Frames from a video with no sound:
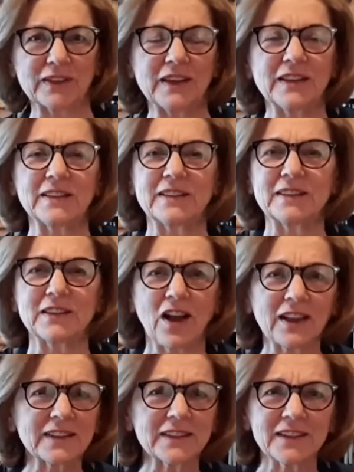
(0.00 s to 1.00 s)
It's
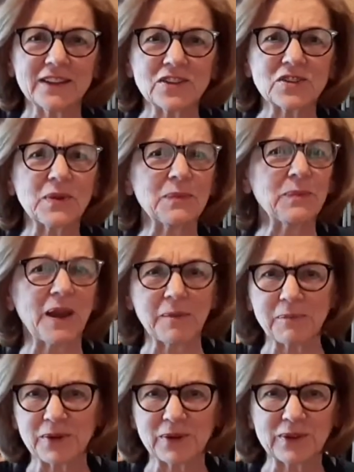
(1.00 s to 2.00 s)
sausage,
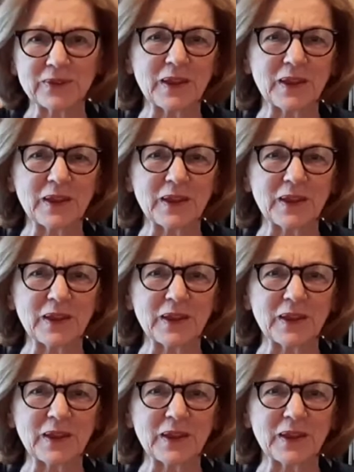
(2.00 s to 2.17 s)
peppers,